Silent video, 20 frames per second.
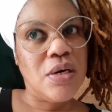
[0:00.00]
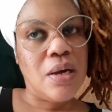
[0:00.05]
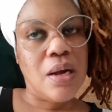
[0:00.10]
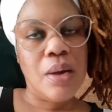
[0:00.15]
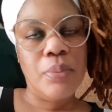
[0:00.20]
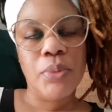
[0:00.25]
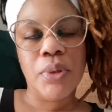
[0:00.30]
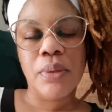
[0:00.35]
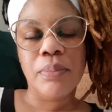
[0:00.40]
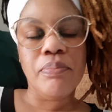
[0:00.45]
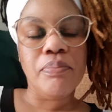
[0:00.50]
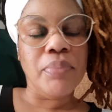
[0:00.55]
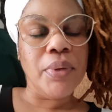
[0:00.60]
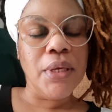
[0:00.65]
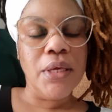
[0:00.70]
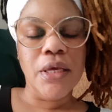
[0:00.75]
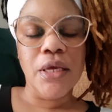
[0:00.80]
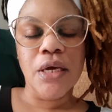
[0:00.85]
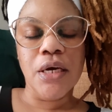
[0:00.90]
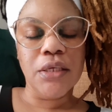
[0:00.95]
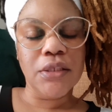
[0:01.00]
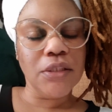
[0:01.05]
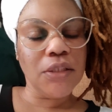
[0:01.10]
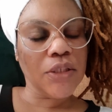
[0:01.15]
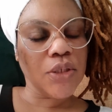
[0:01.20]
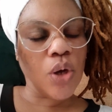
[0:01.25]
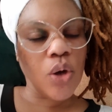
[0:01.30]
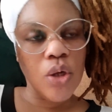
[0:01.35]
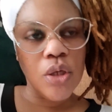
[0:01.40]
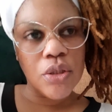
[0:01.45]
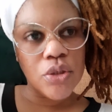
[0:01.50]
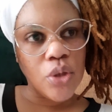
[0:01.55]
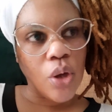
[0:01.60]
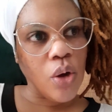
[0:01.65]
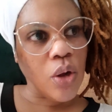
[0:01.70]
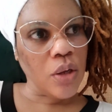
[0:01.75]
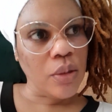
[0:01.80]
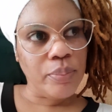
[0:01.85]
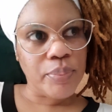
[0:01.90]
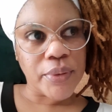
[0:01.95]
I'm not a big and tall
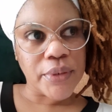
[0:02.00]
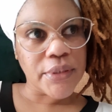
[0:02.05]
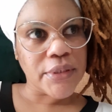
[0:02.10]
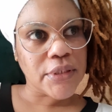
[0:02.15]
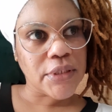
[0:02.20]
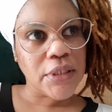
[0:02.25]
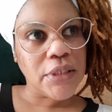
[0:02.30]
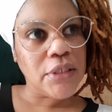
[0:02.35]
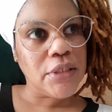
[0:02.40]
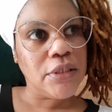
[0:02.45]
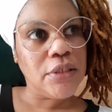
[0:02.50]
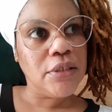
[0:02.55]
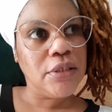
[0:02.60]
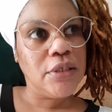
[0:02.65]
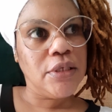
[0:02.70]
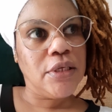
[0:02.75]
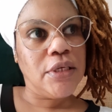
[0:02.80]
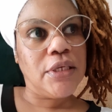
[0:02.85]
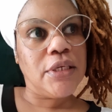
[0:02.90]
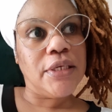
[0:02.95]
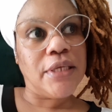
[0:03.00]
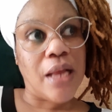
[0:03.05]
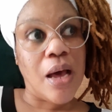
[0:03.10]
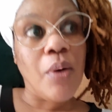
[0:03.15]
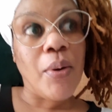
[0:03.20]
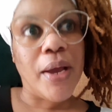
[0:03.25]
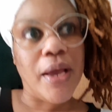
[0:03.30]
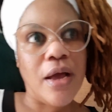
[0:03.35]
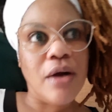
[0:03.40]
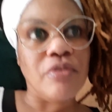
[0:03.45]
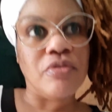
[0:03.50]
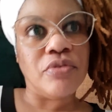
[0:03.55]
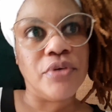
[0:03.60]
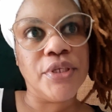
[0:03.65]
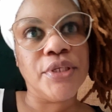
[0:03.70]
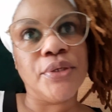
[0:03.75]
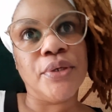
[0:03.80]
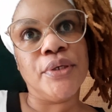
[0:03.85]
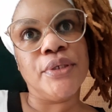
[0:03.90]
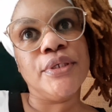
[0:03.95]
person. Now I have
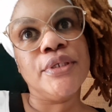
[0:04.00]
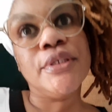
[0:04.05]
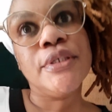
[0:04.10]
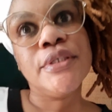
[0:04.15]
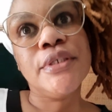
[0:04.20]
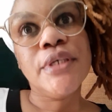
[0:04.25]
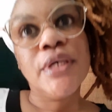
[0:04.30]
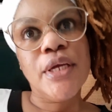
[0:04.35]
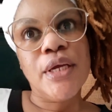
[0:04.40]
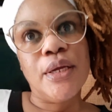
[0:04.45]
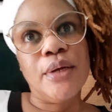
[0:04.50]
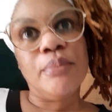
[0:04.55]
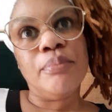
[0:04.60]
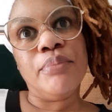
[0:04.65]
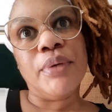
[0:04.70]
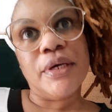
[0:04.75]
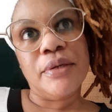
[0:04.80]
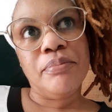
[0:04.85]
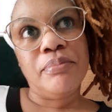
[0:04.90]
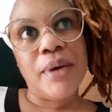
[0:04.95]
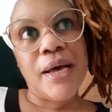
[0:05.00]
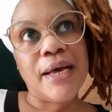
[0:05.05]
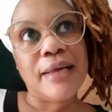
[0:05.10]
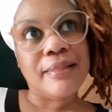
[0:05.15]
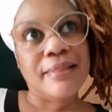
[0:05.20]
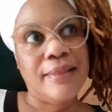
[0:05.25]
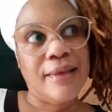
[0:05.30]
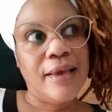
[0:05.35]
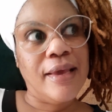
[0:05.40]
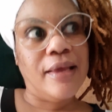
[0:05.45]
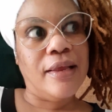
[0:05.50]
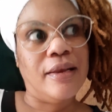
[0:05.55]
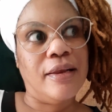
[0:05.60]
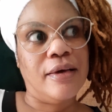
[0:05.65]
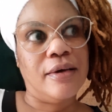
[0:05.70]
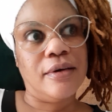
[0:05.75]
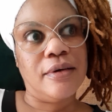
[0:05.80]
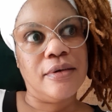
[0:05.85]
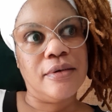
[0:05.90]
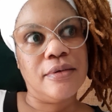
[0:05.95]
weight on. But back
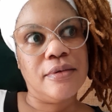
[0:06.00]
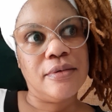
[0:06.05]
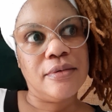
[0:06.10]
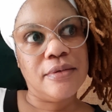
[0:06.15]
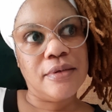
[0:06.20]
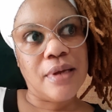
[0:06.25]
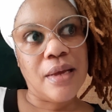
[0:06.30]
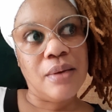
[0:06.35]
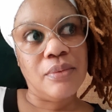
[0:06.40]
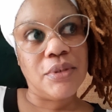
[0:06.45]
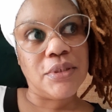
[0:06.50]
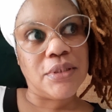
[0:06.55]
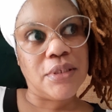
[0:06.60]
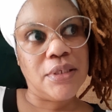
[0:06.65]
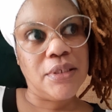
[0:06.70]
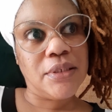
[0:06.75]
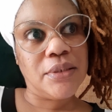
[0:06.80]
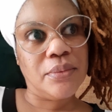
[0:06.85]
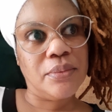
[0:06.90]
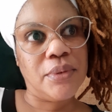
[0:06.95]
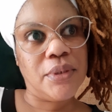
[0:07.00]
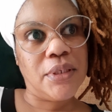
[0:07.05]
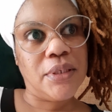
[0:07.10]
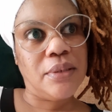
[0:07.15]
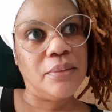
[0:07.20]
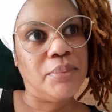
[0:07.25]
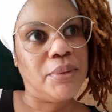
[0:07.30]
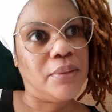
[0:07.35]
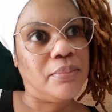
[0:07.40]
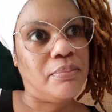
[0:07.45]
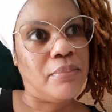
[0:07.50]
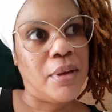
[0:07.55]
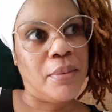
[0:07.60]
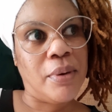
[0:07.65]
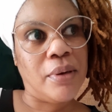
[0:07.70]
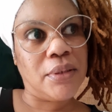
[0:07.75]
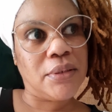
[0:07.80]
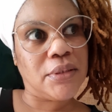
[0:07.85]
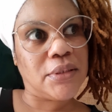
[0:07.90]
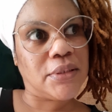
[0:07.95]
then, I was literally
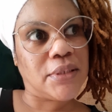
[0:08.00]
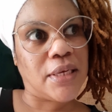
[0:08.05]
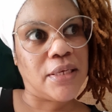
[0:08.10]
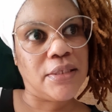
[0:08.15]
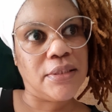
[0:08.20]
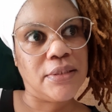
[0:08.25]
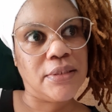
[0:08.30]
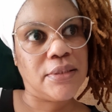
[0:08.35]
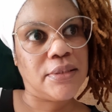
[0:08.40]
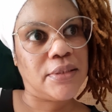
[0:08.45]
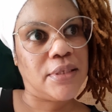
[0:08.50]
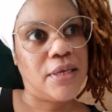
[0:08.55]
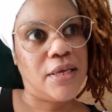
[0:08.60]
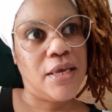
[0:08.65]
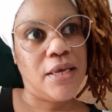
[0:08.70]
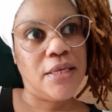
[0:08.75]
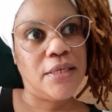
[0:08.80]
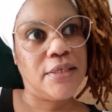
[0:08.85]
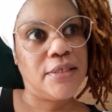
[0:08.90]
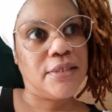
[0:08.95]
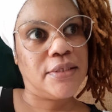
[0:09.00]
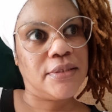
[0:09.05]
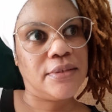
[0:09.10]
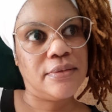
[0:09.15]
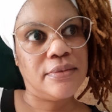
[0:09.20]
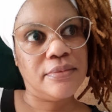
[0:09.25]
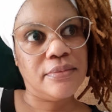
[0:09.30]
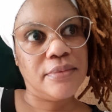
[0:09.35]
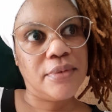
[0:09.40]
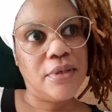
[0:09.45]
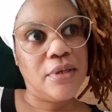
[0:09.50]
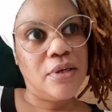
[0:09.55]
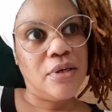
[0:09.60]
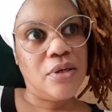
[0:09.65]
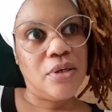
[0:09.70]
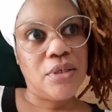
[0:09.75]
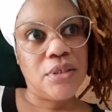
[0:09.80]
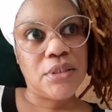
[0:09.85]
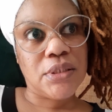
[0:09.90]
about a size 8 or